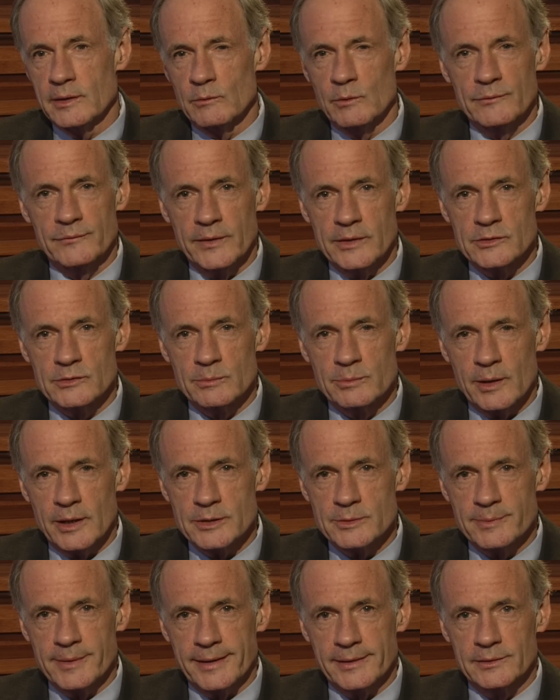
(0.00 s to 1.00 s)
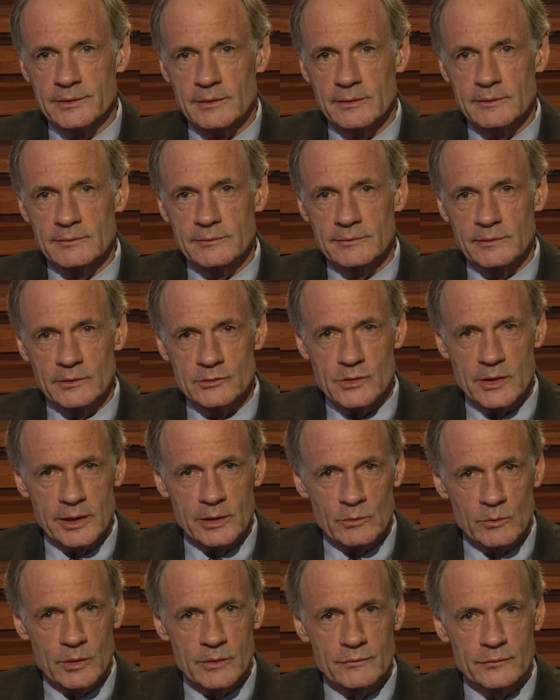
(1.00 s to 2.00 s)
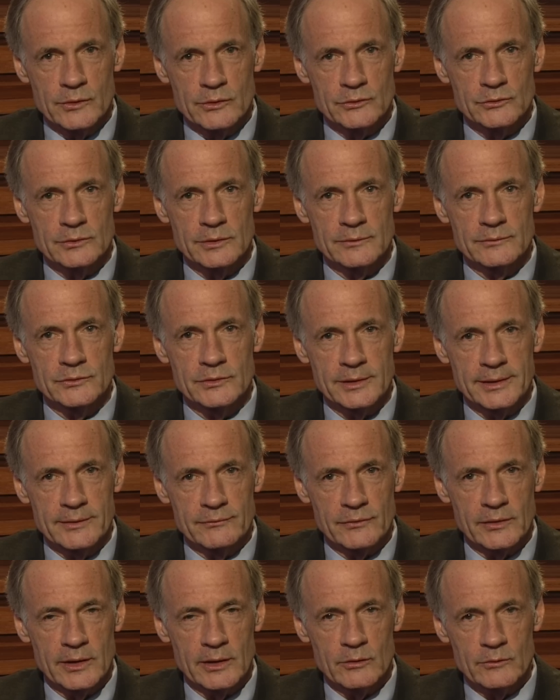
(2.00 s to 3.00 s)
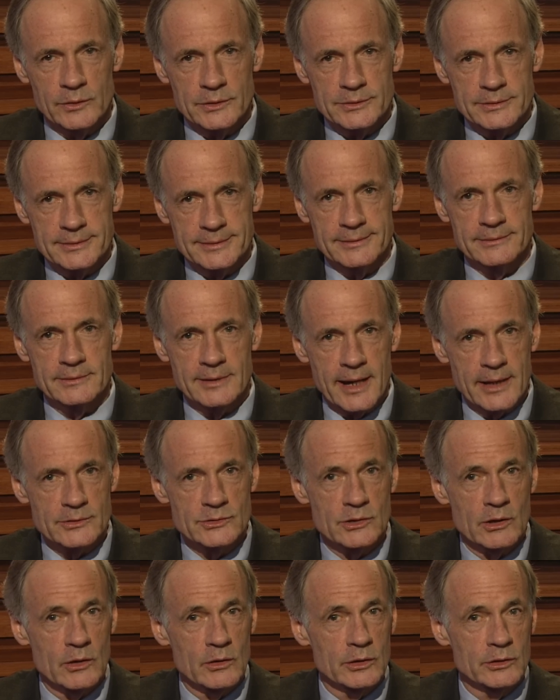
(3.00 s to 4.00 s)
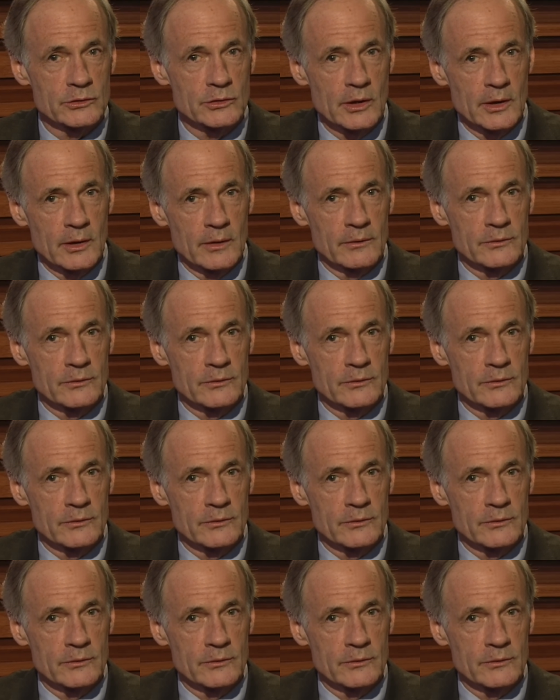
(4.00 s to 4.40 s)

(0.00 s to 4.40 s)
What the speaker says: face the prospect of, on January 1st, of significant increases in tax code as